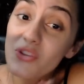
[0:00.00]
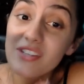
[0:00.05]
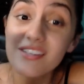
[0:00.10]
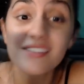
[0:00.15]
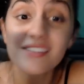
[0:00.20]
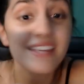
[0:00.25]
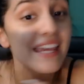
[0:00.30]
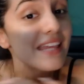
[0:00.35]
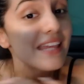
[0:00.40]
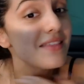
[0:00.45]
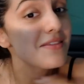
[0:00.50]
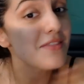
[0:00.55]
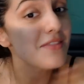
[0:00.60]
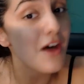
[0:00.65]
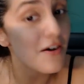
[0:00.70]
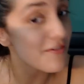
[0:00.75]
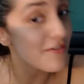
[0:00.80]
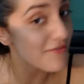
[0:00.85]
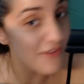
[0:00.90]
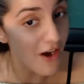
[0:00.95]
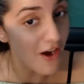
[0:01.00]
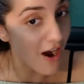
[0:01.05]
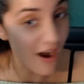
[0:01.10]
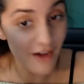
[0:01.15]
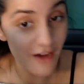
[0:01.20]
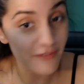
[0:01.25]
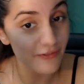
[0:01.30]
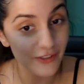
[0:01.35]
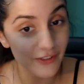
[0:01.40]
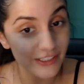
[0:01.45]
This is a love
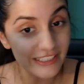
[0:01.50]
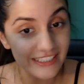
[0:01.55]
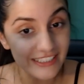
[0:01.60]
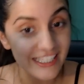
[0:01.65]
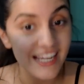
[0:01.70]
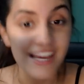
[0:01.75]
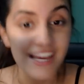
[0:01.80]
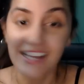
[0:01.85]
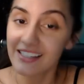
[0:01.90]
offer.